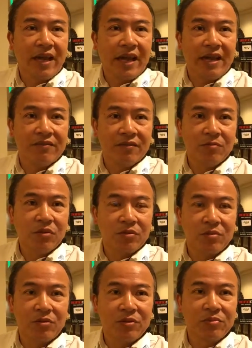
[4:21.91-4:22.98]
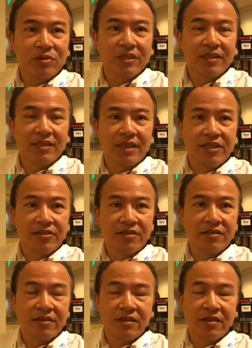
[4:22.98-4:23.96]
have a multiple representation,